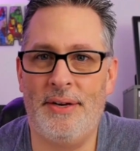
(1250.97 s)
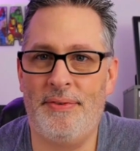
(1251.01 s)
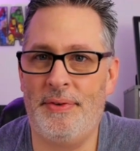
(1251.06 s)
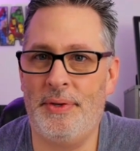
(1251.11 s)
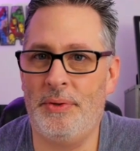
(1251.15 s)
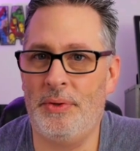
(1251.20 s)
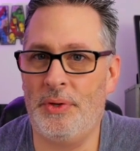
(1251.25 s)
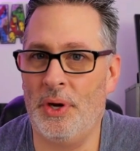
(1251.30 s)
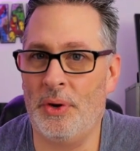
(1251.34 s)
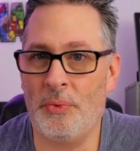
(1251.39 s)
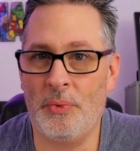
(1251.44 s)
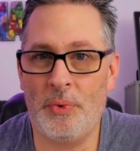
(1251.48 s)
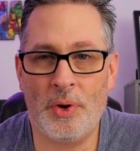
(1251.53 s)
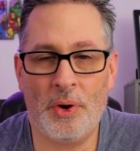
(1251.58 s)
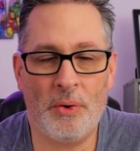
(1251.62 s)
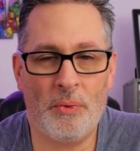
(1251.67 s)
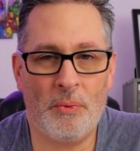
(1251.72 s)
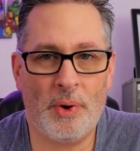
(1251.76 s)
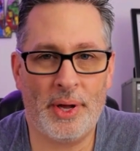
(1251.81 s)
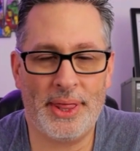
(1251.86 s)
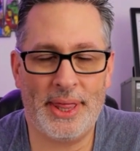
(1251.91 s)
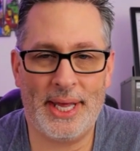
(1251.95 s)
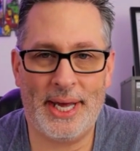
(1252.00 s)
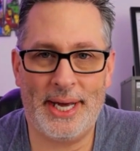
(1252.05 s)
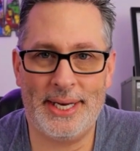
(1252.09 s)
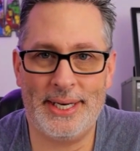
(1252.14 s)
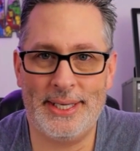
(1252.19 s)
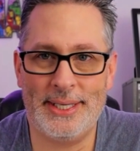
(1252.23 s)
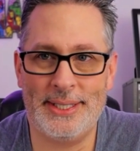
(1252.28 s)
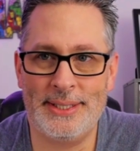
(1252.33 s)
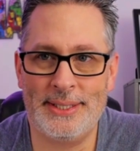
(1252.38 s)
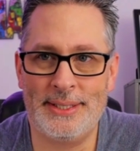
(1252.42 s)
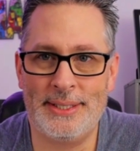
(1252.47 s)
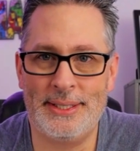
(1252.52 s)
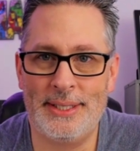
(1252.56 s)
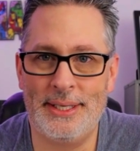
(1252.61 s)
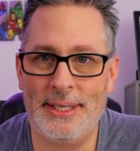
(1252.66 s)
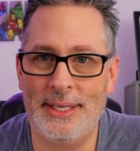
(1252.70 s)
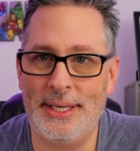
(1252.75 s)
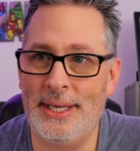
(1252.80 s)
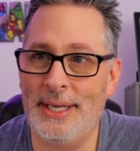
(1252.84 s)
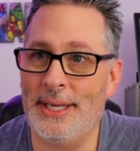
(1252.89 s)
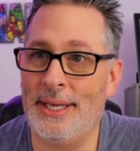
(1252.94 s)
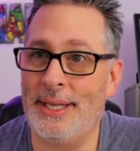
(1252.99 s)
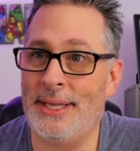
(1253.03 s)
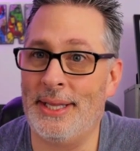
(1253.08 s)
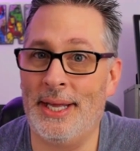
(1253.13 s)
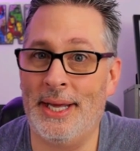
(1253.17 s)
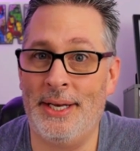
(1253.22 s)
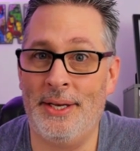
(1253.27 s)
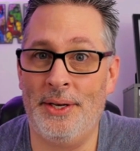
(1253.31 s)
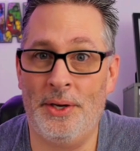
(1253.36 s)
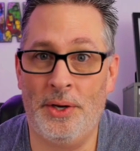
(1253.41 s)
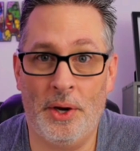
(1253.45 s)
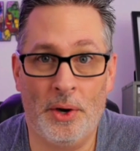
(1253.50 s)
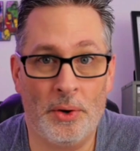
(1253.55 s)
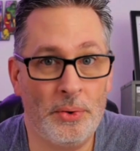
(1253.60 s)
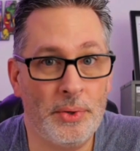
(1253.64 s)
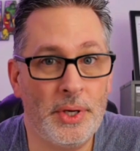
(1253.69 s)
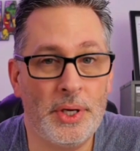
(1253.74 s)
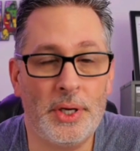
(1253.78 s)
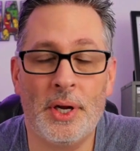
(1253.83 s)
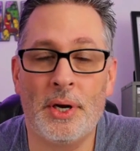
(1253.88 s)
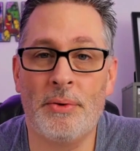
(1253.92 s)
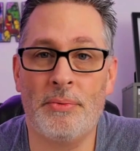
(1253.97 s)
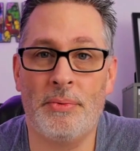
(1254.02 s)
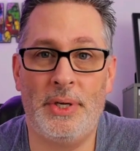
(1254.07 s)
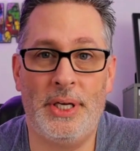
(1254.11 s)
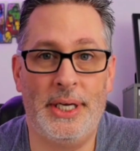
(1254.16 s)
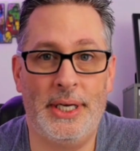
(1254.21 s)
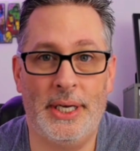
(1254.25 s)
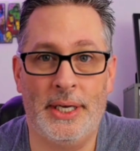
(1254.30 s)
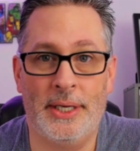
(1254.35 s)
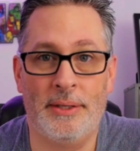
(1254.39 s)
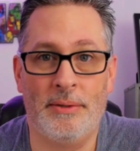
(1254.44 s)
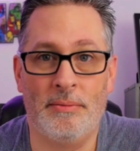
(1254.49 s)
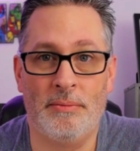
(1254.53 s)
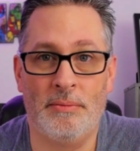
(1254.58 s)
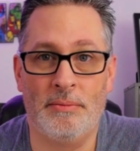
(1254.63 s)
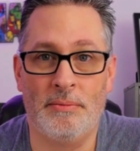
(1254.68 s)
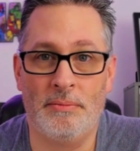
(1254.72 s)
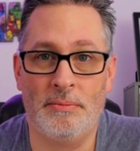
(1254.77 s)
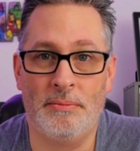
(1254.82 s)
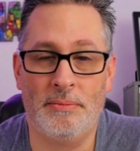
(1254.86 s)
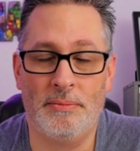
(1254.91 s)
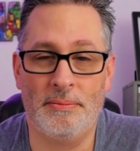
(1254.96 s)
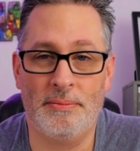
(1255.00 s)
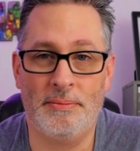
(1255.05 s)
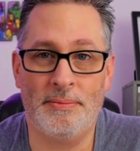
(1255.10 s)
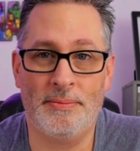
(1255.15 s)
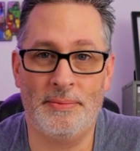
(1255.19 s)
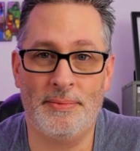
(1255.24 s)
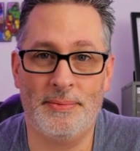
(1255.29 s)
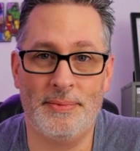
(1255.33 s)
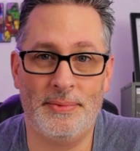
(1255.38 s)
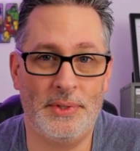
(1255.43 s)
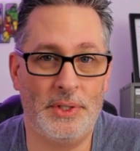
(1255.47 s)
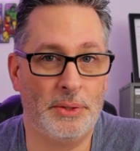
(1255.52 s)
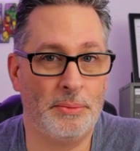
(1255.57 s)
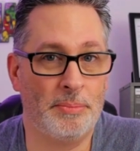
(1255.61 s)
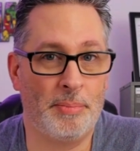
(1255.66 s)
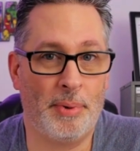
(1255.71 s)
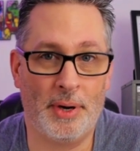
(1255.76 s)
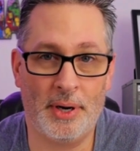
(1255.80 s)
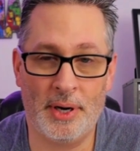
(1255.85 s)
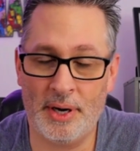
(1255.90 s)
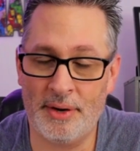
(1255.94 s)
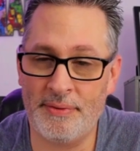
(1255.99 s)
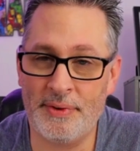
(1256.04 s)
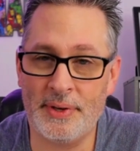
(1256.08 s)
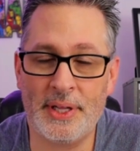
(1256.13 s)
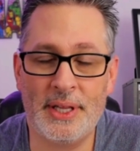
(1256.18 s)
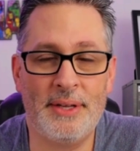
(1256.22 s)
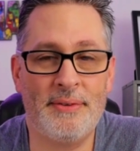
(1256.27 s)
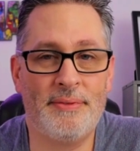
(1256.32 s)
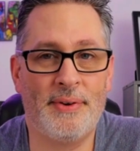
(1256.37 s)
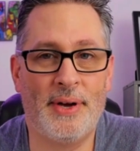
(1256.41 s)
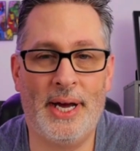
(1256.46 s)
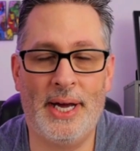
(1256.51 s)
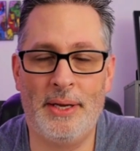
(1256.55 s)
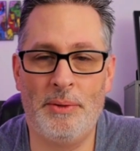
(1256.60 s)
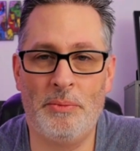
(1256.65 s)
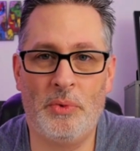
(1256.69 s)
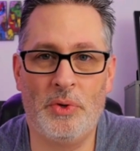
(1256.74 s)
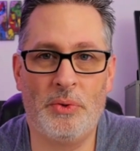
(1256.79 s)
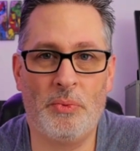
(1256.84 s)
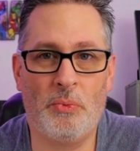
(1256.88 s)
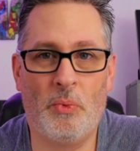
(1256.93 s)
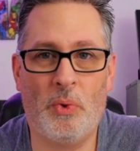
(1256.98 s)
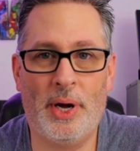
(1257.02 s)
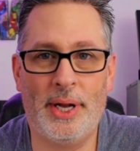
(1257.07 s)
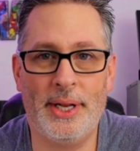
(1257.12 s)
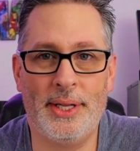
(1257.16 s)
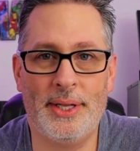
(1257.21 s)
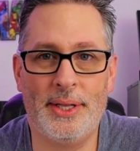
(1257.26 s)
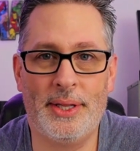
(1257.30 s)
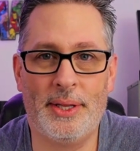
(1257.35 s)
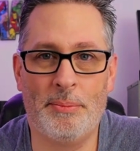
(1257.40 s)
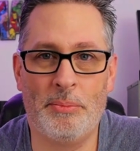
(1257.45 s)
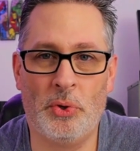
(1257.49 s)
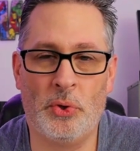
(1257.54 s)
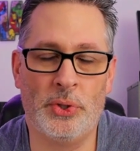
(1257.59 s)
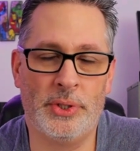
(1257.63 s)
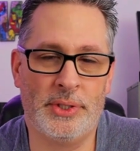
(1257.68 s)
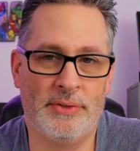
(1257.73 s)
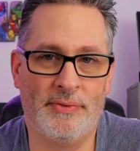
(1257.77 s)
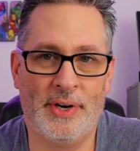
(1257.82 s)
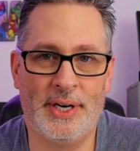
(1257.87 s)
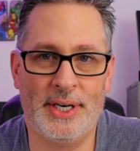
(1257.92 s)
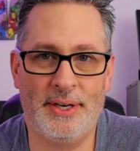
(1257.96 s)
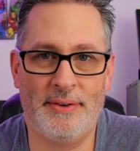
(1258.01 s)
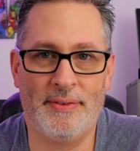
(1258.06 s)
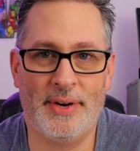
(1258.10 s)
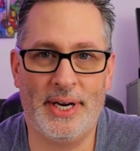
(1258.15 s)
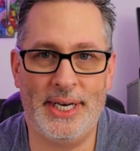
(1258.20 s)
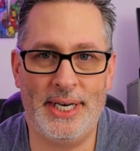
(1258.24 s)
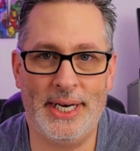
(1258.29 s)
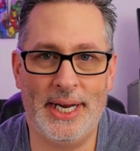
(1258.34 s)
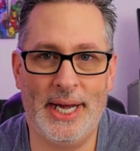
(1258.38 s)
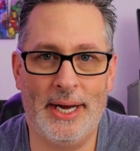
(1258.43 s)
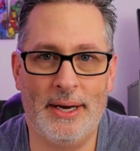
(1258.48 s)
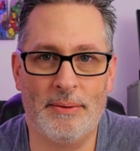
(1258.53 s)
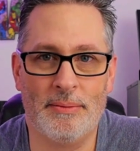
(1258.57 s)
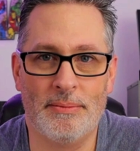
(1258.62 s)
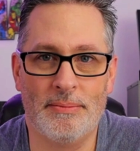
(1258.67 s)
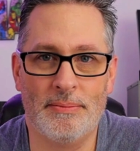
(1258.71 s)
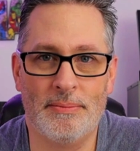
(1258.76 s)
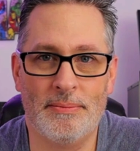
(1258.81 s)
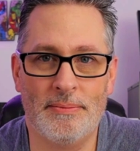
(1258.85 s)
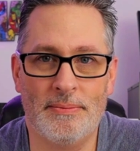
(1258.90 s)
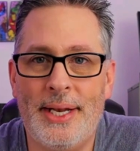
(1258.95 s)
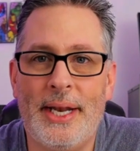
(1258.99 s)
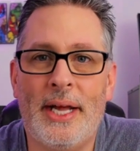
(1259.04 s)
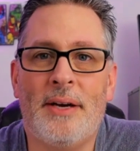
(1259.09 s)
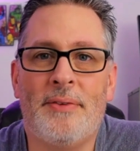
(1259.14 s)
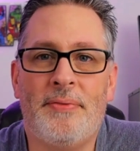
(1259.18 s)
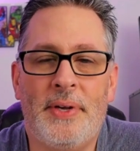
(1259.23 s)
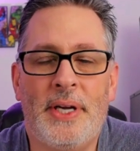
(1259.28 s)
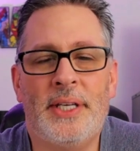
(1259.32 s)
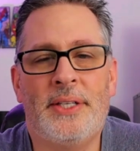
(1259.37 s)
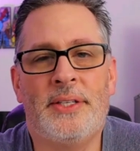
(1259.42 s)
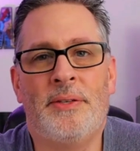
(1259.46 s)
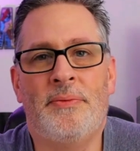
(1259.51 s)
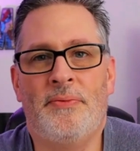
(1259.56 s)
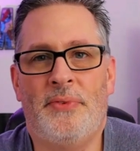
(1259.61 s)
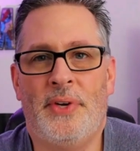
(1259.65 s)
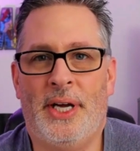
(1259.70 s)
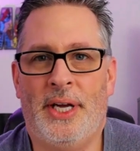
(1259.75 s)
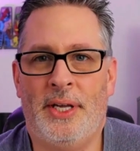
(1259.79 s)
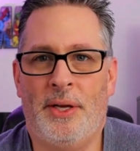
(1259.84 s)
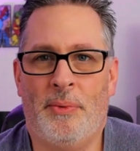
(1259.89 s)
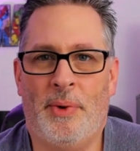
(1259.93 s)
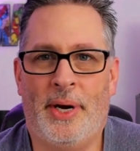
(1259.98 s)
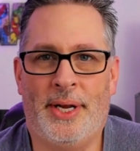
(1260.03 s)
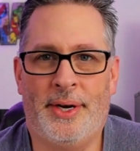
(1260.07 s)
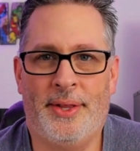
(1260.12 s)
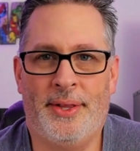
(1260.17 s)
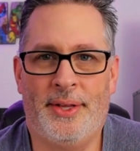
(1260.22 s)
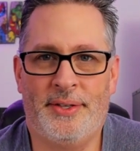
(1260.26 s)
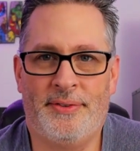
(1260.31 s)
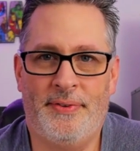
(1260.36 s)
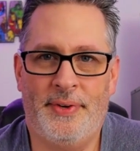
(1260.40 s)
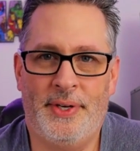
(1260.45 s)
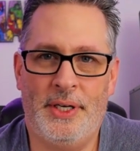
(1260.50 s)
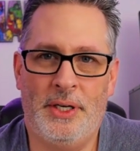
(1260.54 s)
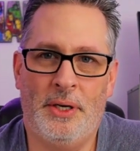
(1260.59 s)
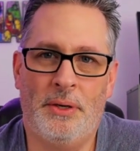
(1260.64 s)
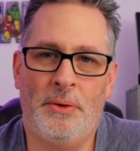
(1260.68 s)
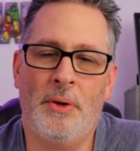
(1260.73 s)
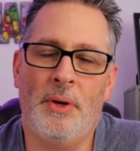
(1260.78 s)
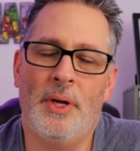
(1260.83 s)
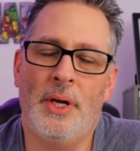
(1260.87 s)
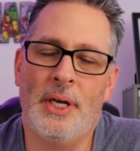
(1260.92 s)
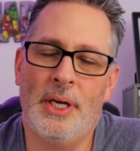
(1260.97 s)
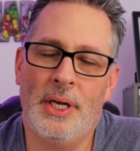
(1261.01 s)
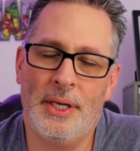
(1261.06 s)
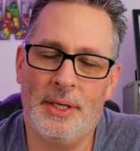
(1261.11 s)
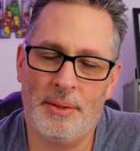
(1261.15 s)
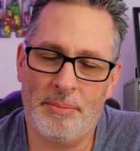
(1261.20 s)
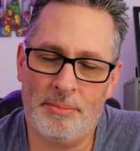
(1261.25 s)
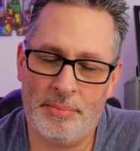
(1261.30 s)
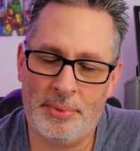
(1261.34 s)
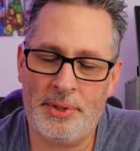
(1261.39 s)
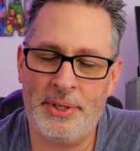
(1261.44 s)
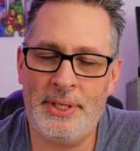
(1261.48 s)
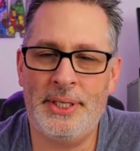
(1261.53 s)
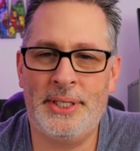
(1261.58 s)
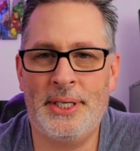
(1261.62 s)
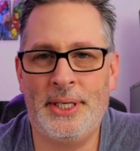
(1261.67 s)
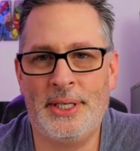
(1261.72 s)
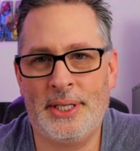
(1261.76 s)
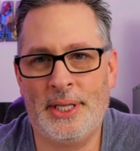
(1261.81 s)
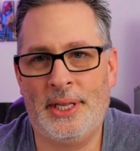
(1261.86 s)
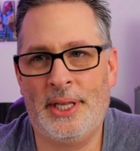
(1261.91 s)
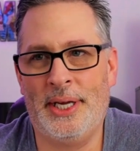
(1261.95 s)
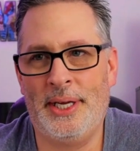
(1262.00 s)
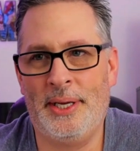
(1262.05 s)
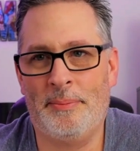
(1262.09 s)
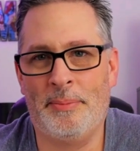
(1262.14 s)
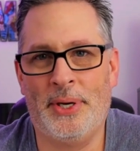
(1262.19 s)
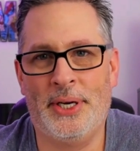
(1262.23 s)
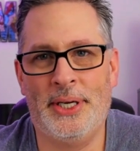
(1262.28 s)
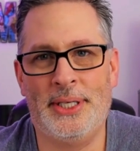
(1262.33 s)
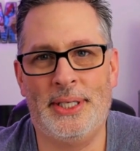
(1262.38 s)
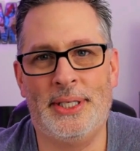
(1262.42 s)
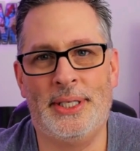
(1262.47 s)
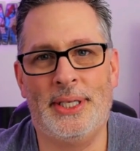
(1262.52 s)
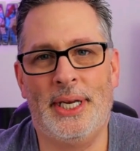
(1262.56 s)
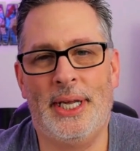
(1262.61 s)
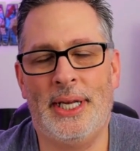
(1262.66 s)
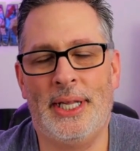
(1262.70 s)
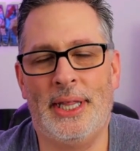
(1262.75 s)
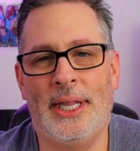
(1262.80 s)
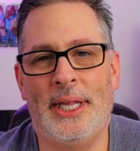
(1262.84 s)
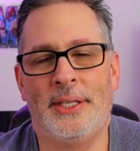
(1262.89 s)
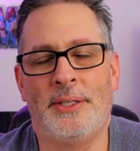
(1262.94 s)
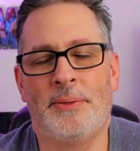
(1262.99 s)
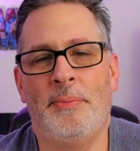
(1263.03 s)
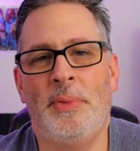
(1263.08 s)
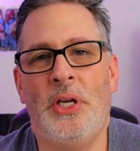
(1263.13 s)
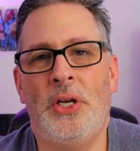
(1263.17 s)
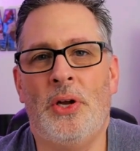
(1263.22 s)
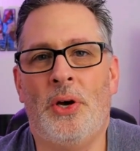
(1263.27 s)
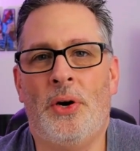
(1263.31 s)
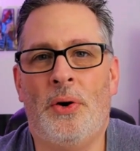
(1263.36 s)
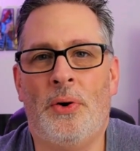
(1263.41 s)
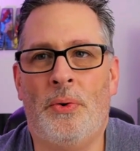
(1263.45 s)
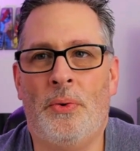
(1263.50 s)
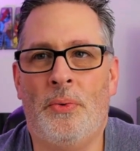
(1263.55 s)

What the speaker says: and if you don't know what that is, then no, you don't need it. You're perfectly fine with what the boards are running right now. Now, if you got some value out of this video, please hit the like button. It lets me